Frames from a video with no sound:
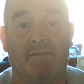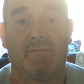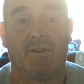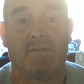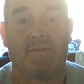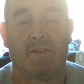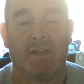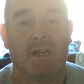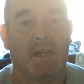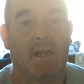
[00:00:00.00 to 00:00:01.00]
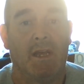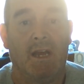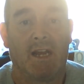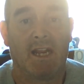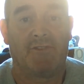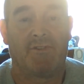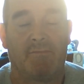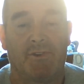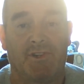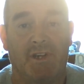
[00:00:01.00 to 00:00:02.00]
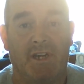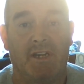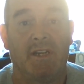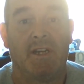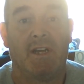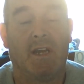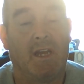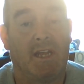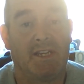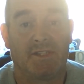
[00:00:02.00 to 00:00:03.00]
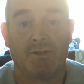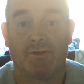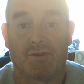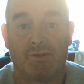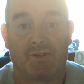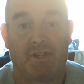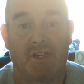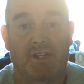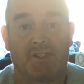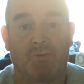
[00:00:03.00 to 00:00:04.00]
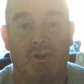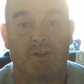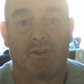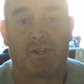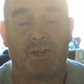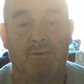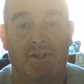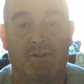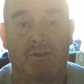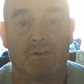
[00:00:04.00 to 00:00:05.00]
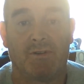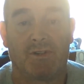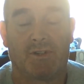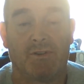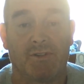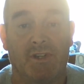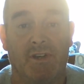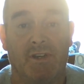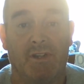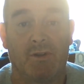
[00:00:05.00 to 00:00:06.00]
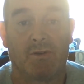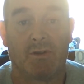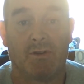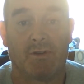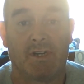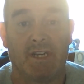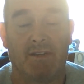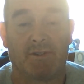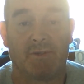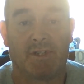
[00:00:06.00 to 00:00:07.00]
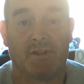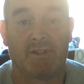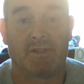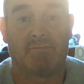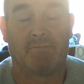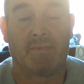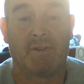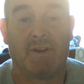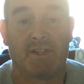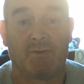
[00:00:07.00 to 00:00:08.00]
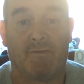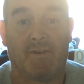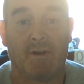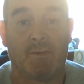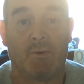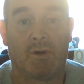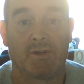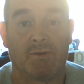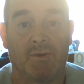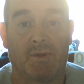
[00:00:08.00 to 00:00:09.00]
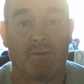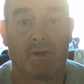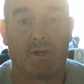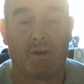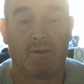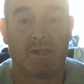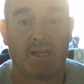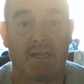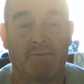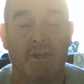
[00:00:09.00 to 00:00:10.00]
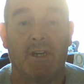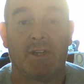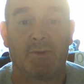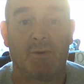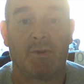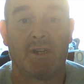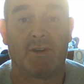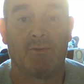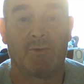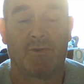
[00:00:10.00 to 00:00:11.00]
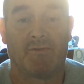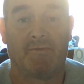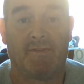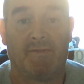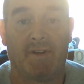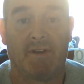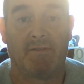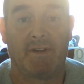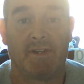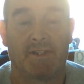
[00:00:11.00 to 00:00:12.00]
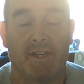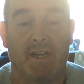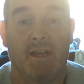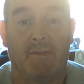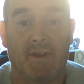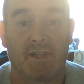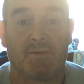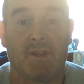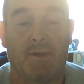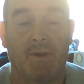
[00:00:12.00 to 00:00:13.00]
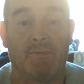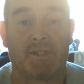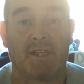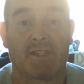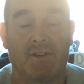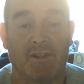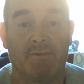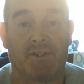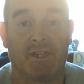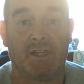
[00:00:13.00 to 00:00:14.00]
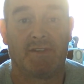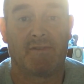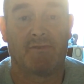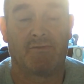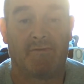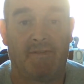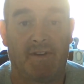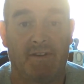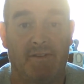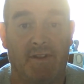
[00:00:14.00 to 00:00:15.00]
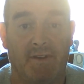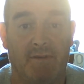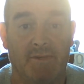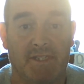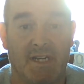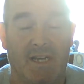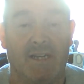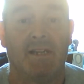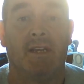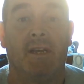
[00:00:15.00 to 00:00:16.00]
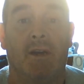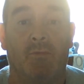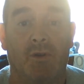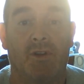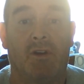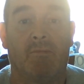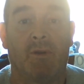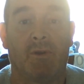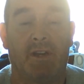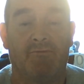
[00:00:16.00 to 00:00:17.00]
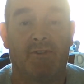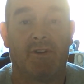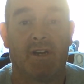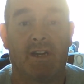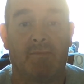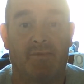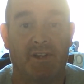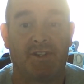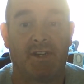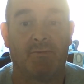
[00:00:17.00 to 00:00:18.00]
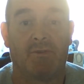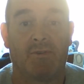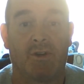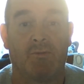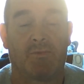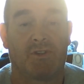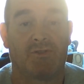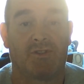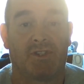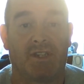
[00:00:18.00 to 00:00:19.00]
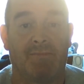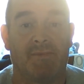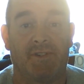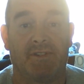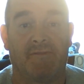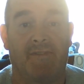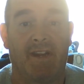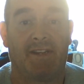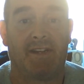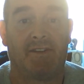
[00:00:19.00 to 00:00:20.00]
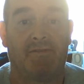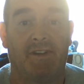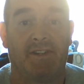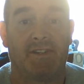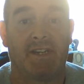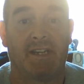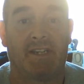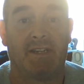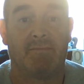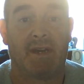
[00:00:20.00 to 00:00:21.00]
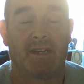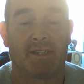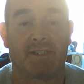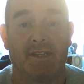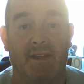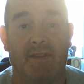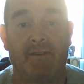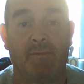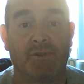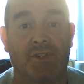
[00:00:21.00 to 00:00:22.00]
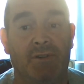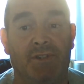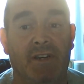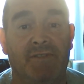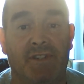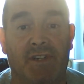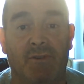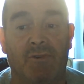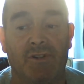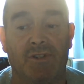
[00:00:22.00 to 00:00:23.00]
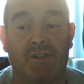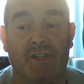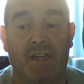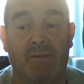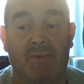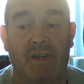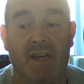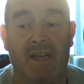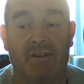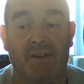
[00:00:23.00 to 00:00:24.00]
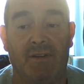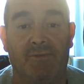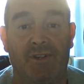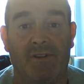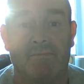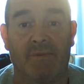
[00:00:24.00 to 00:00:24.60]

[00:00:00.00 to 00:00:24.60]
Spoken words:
removal, electric machine is no good to you, because what you're doing is turning the unloader down, so it turns the actual volume of water going through the coil down, so it will then go up to 150 degrees. That's why the thermostats on the machines have got 150 degree thermostat, but normally when you run on high pressure it will only go up to such a temperature of 80 degrees and 90 at max. Thank you very much. Q services, Q washers, eBay and YouTube.